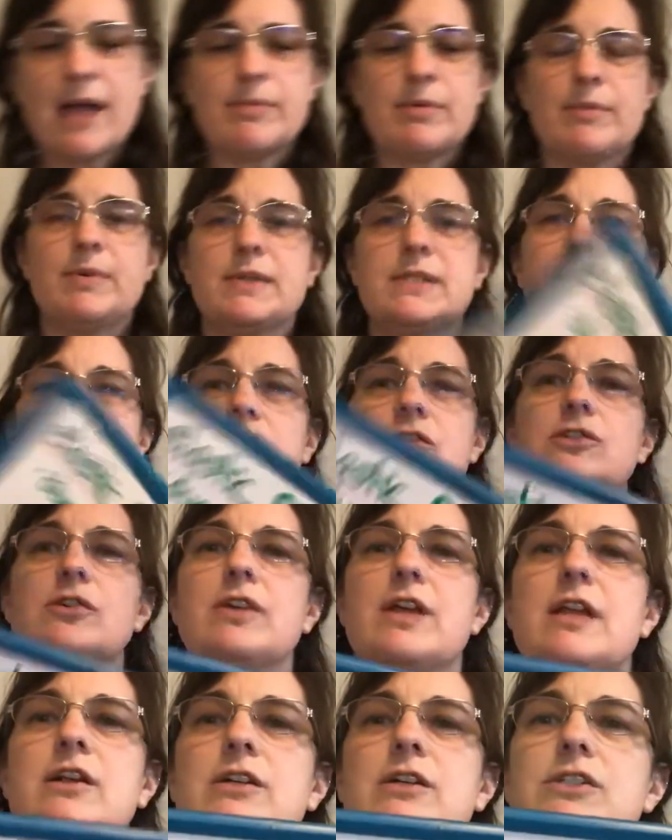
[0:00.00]
of potential
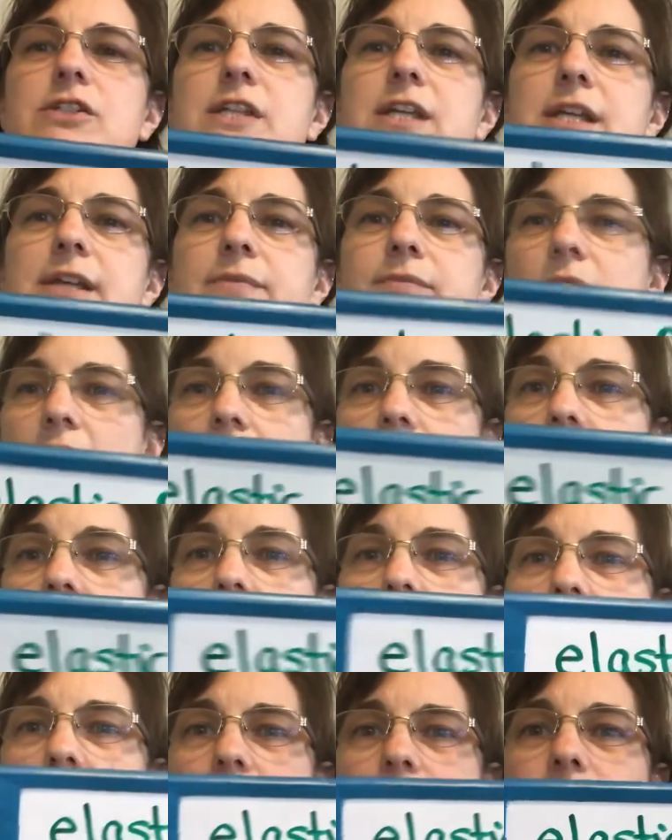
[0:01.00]
energy
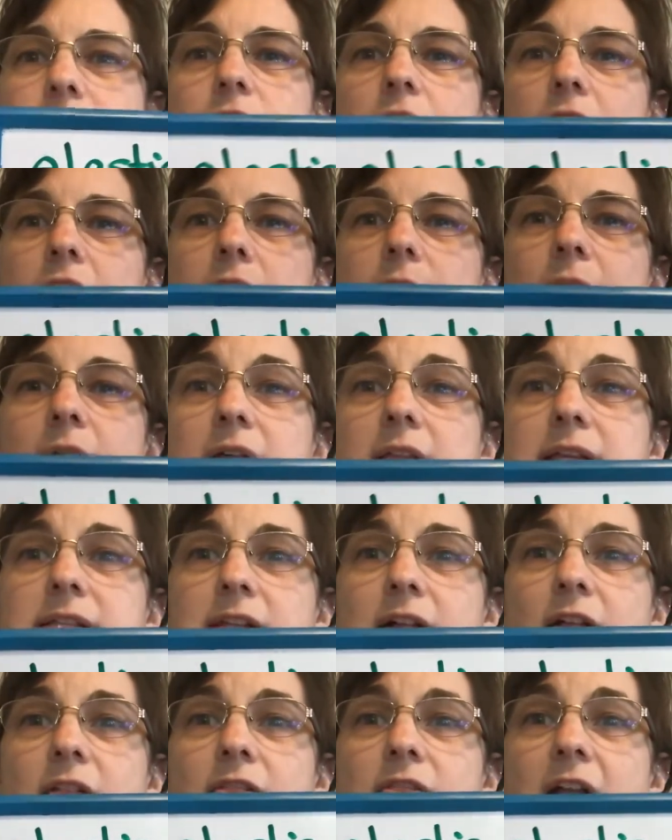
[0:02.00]
that we're going to be talking about is
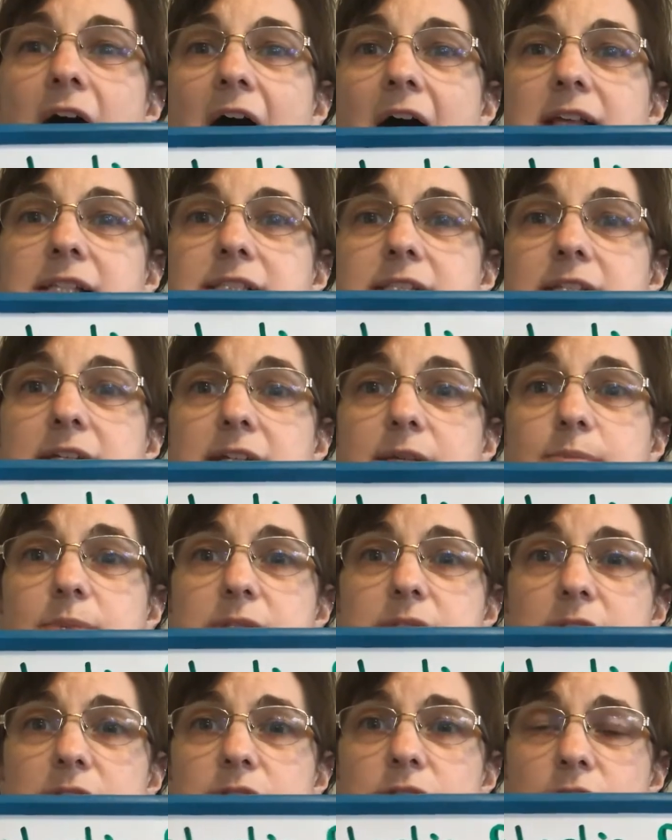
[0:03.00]
elastic
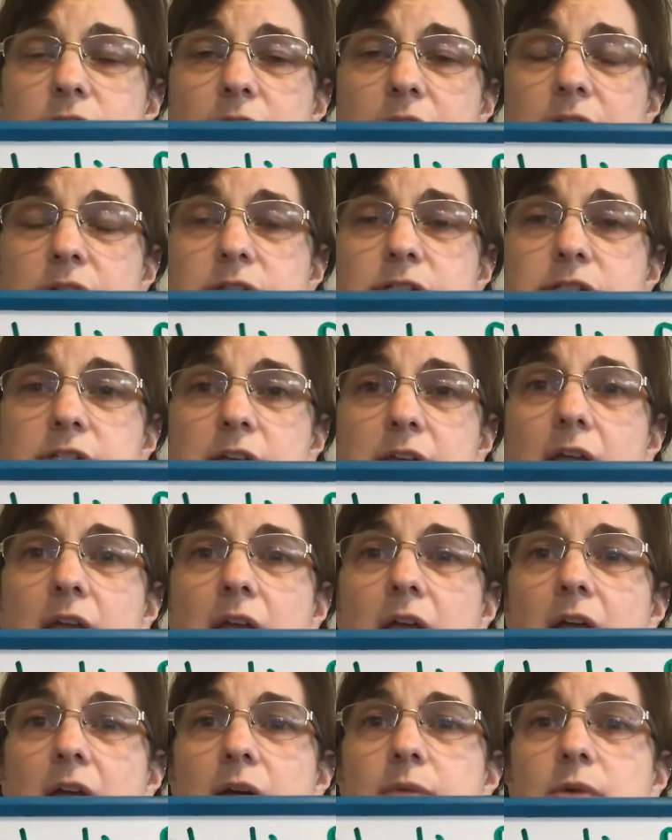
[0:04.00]
potential energy.
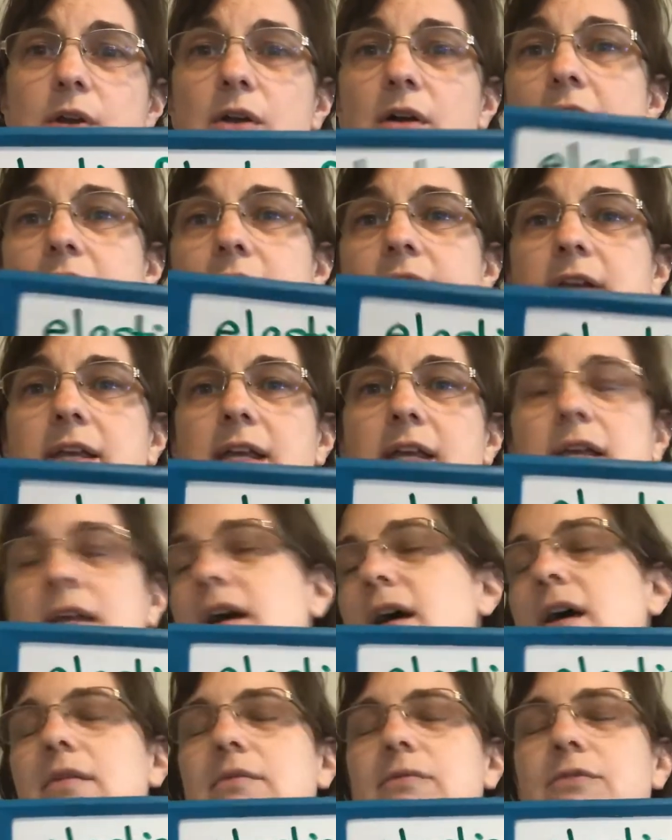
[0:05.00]
And we don't have any
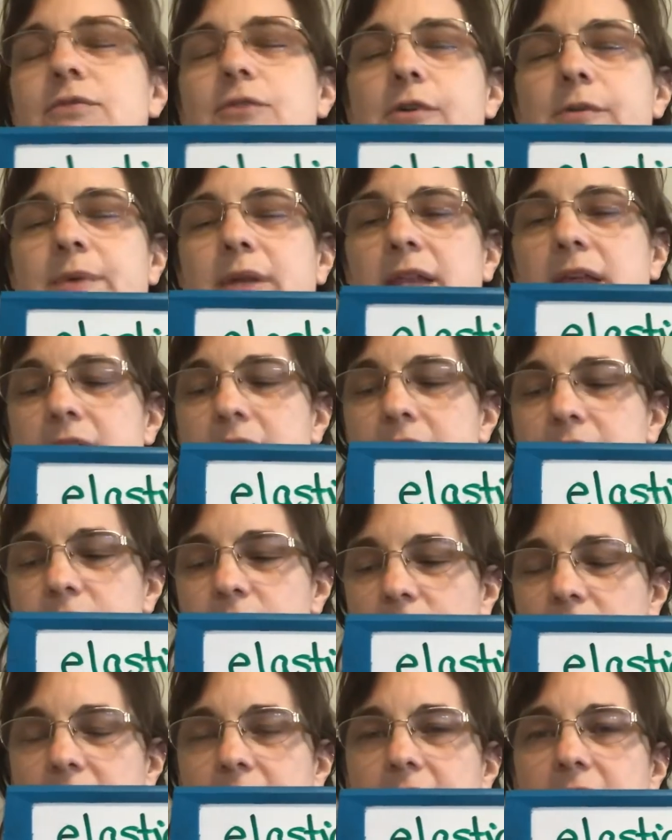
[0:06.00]
formulas or
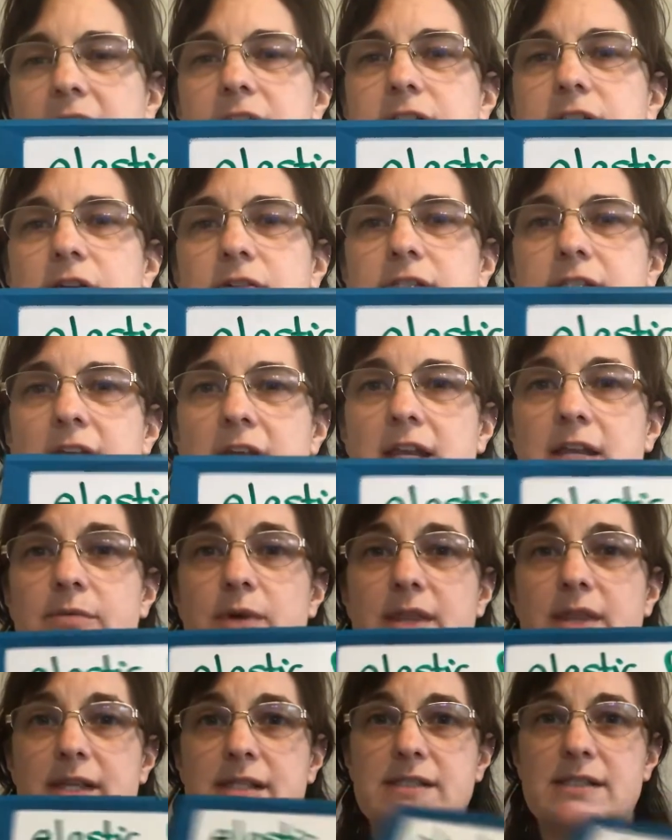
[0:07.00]
anything associated
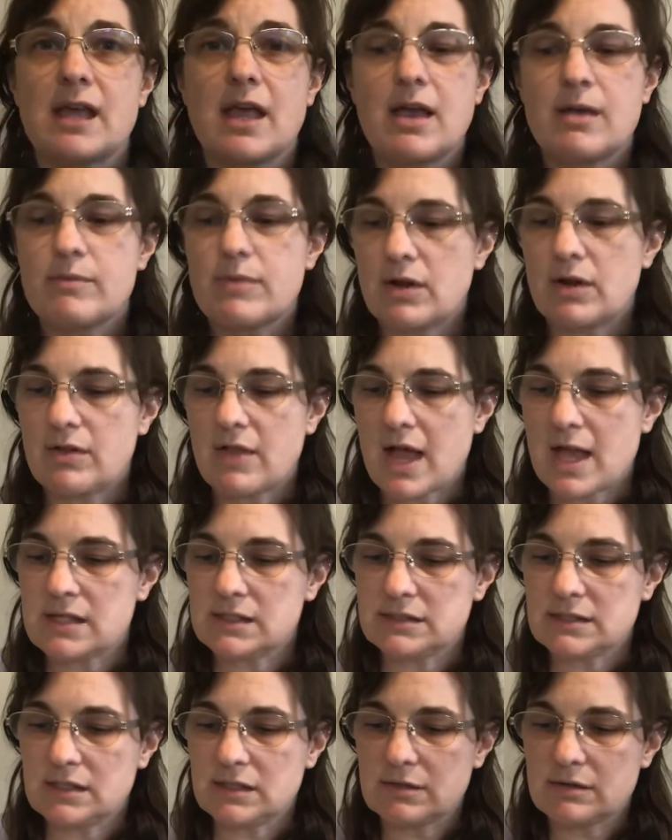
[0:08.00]
with this, but
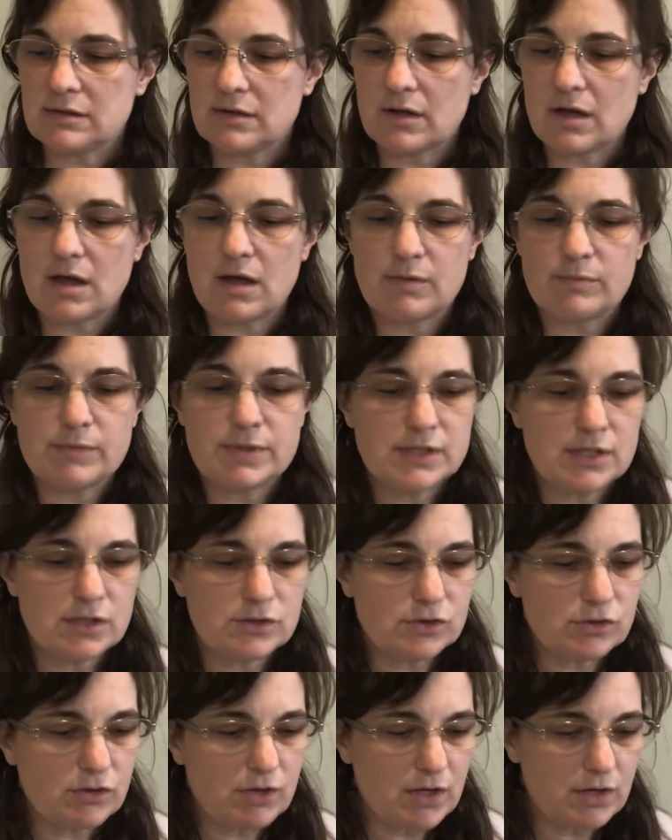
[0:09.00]
elastic
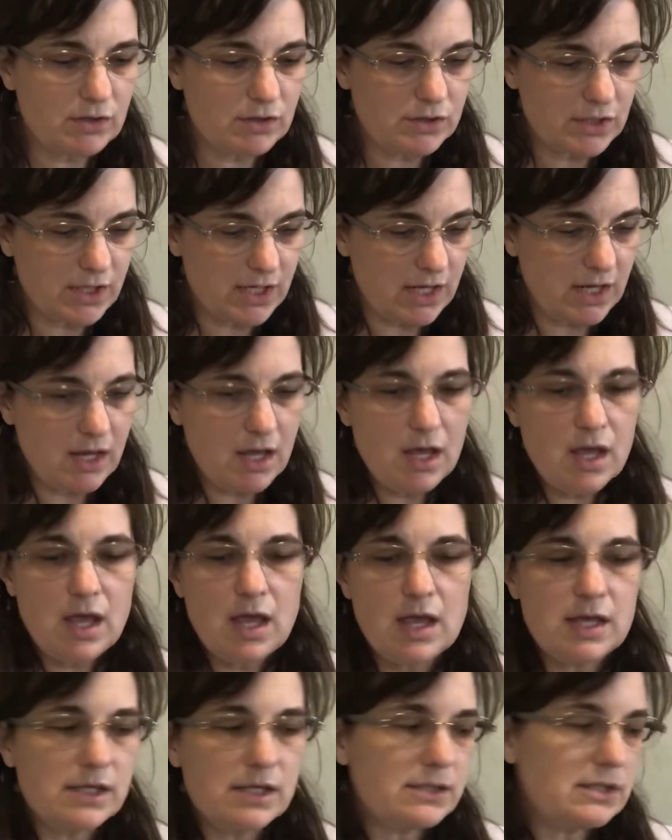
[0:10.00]
potential energy
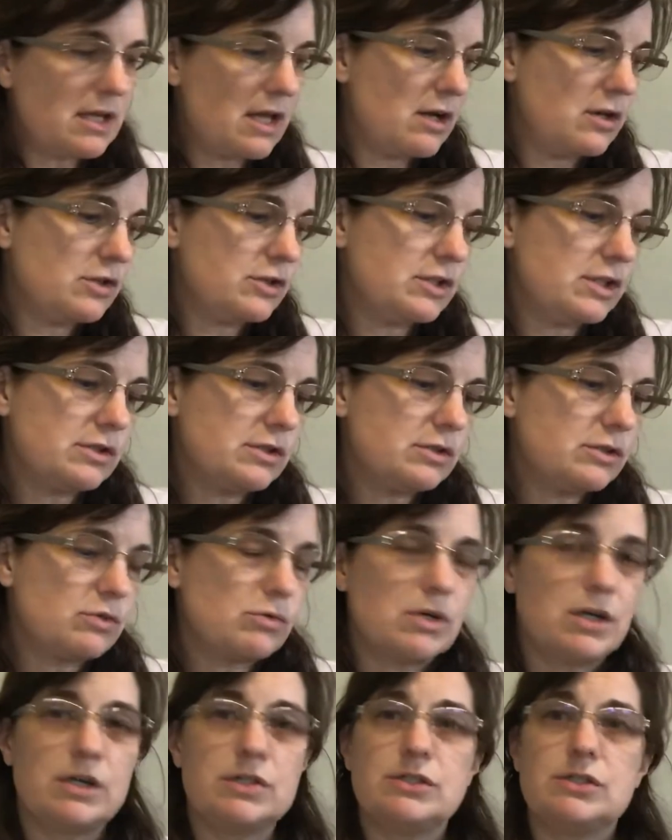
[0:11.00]
is energy
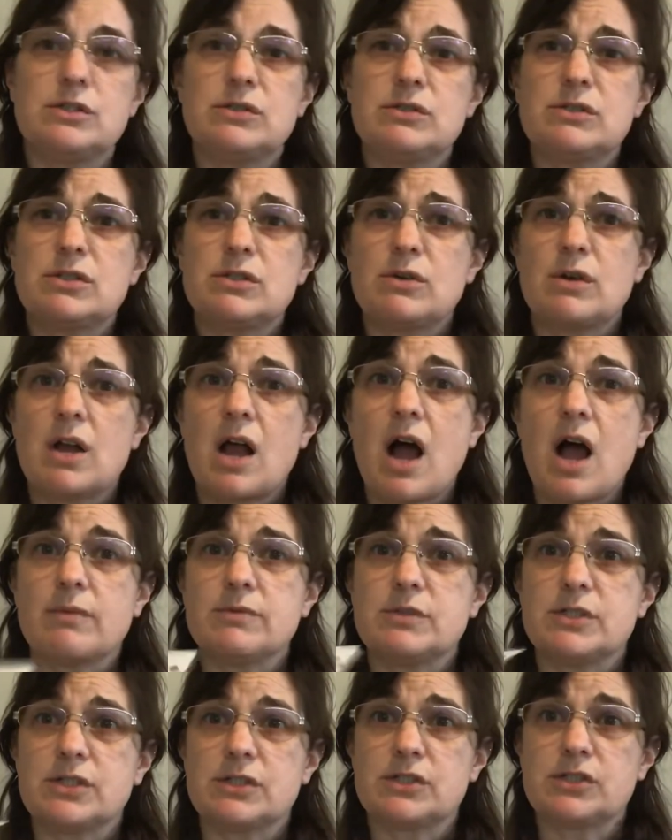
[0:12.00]
stored due to an
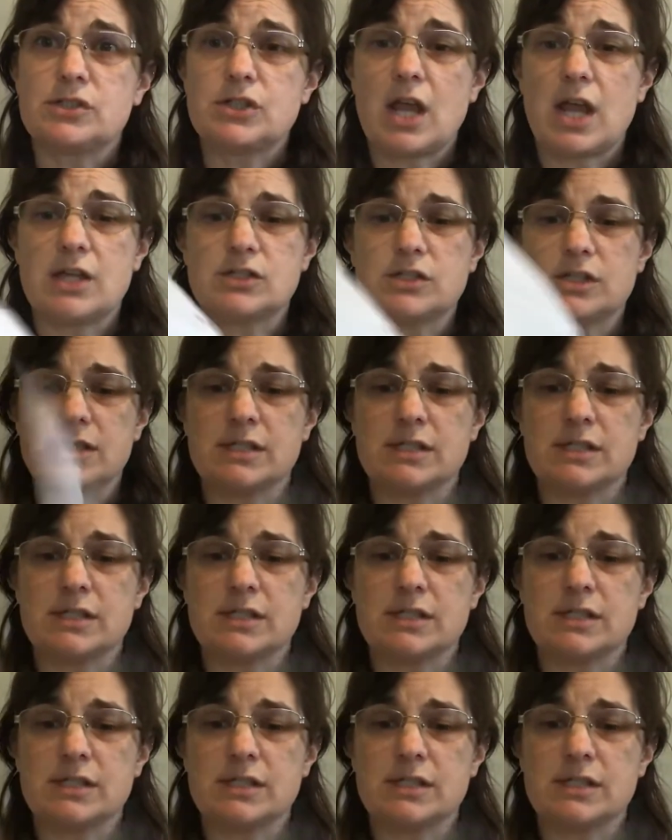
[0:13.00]
object's change